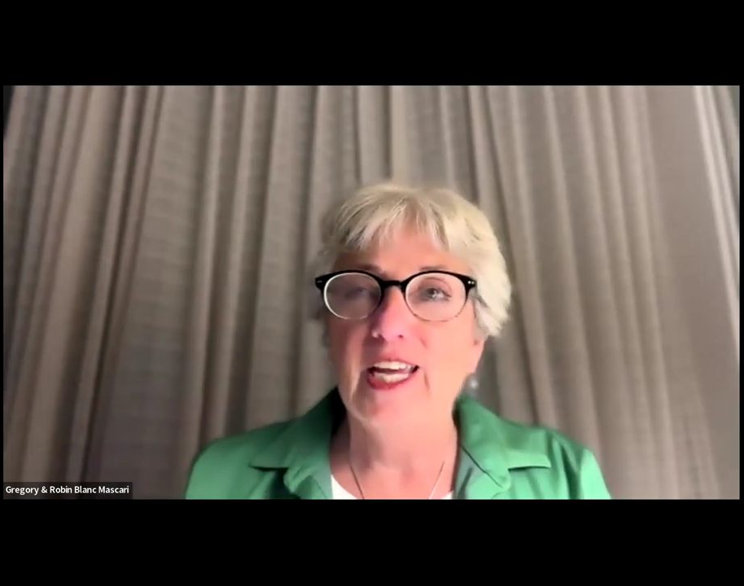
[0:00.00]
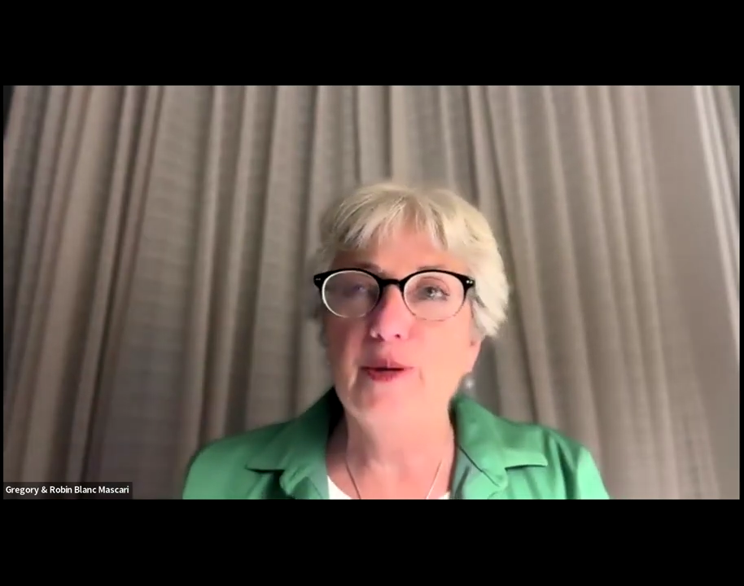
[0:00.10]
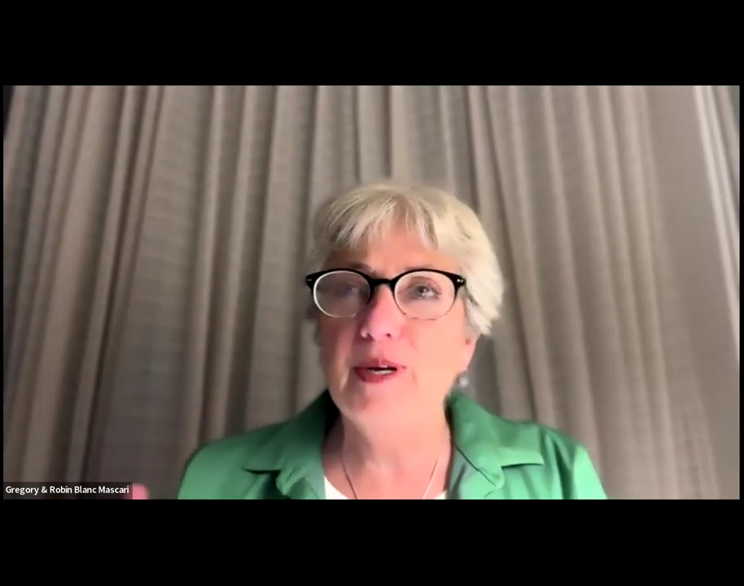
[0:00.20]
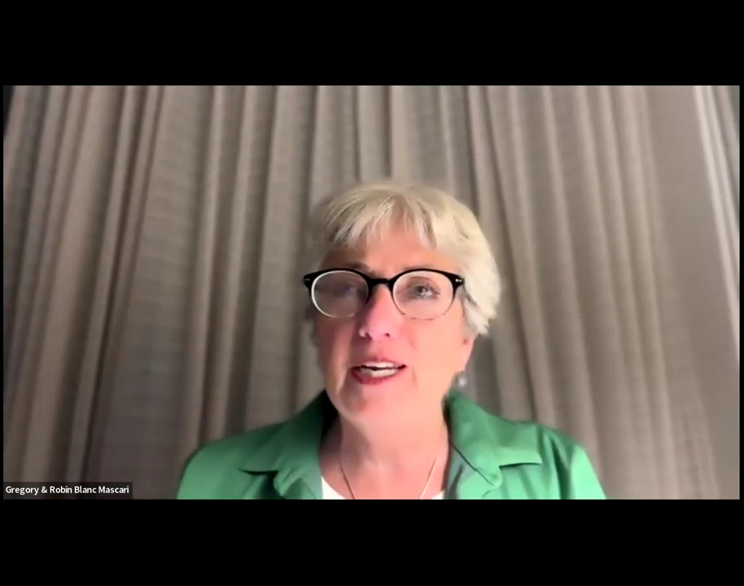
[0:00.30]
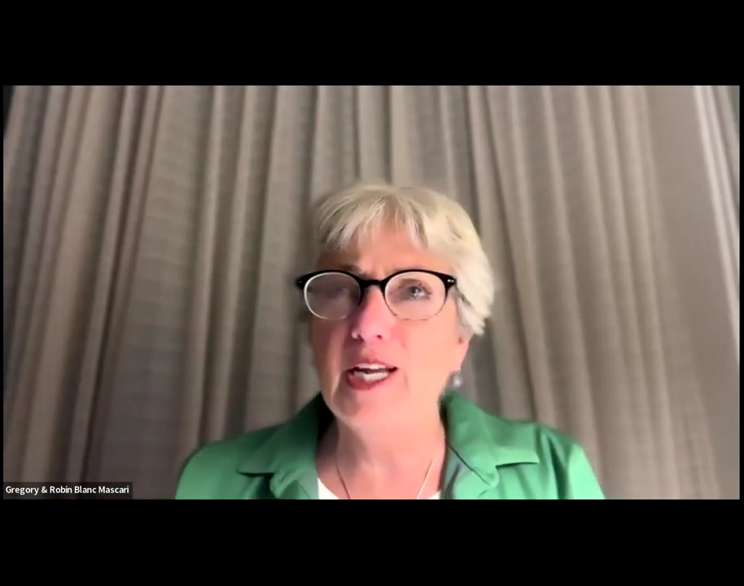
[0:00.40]

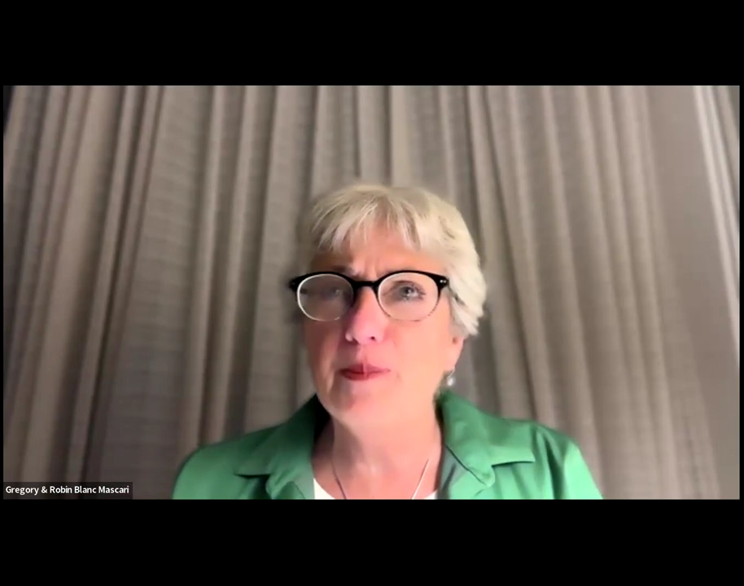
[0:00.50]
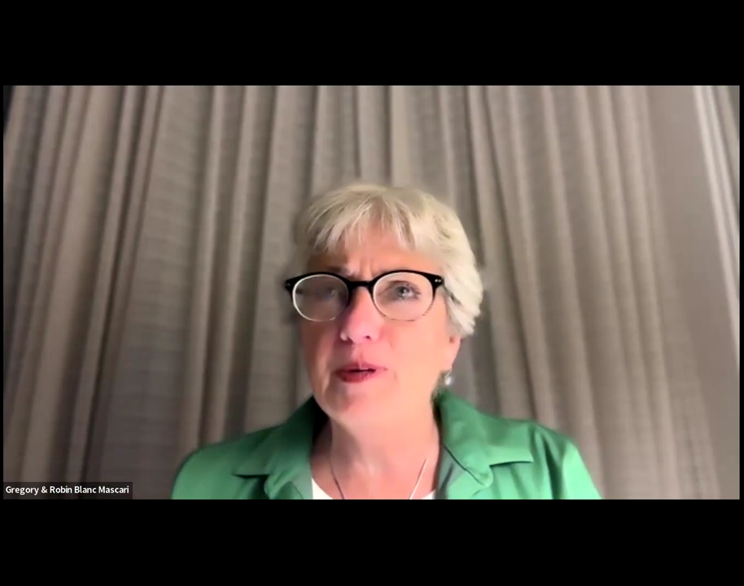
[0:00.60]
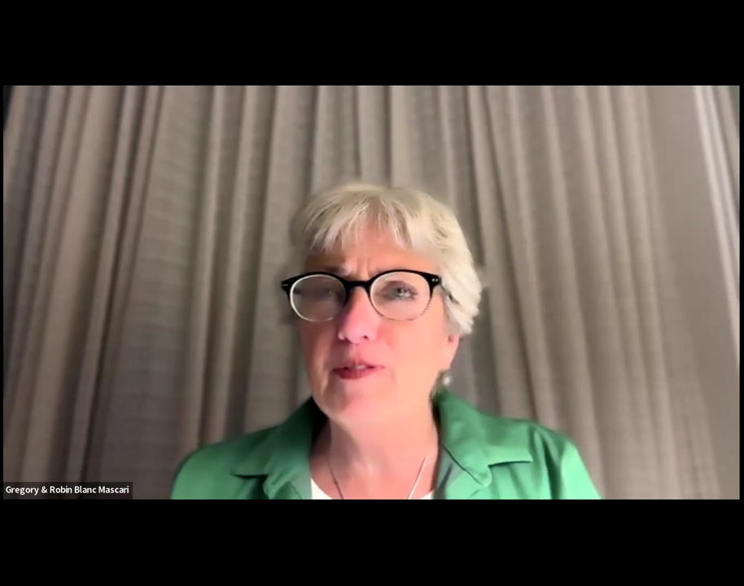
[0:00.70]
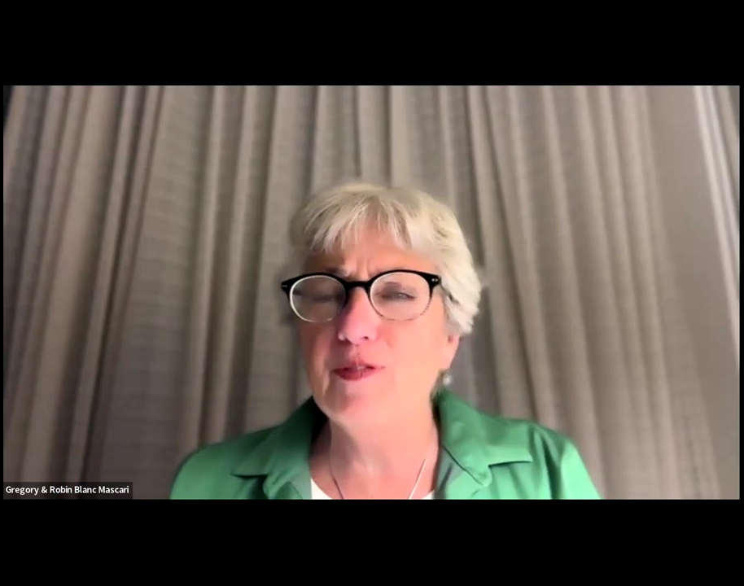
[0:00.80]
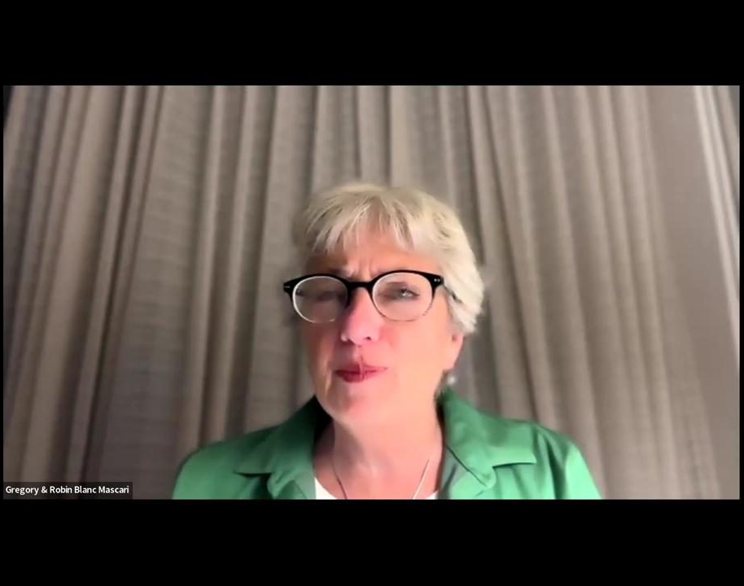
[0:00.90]
it may not
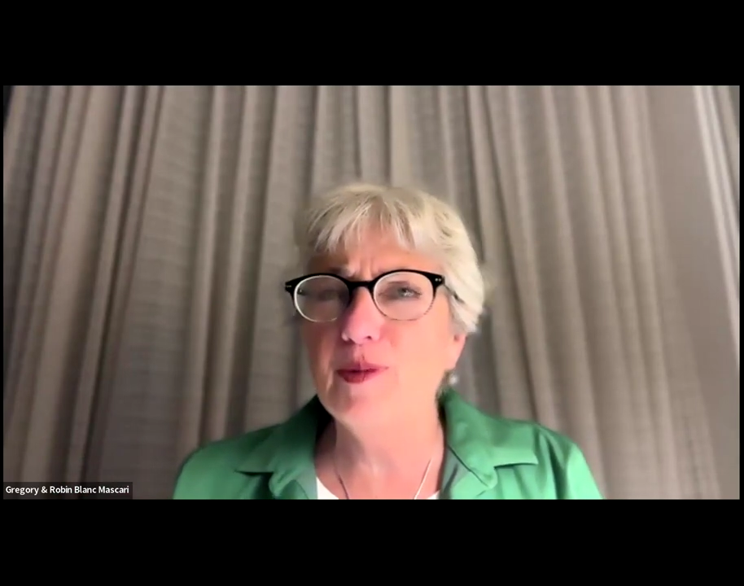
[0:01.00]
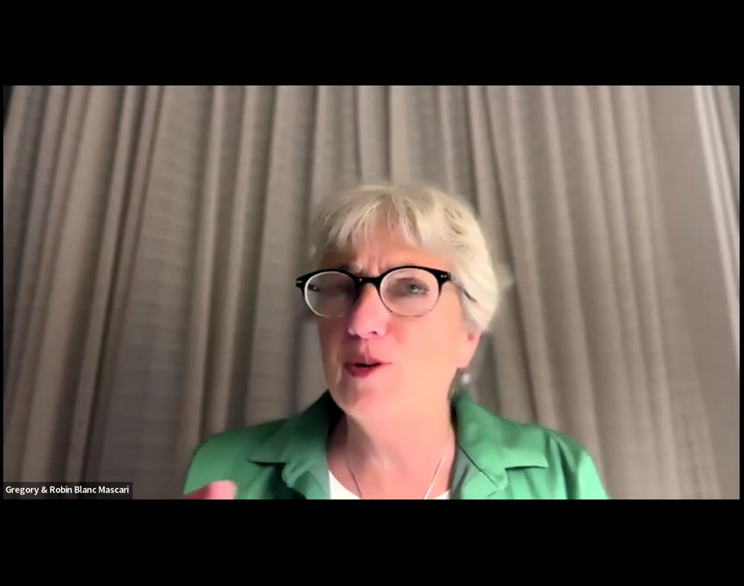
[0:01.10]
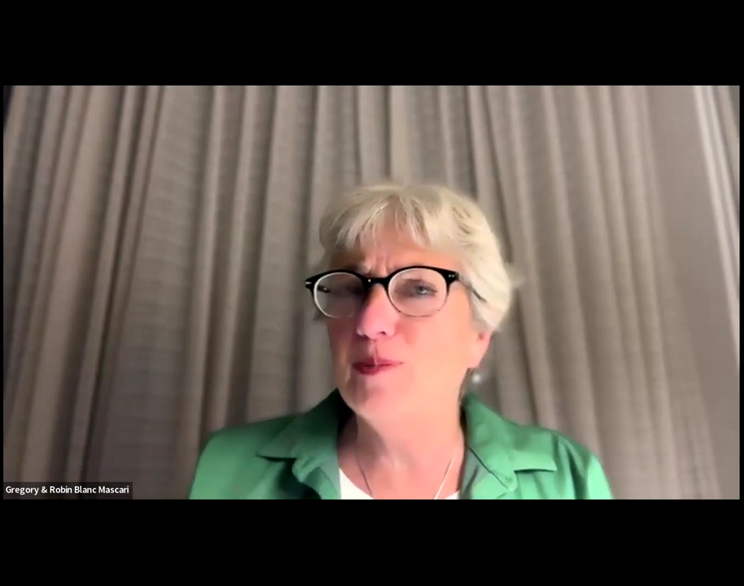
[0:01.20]
be from there,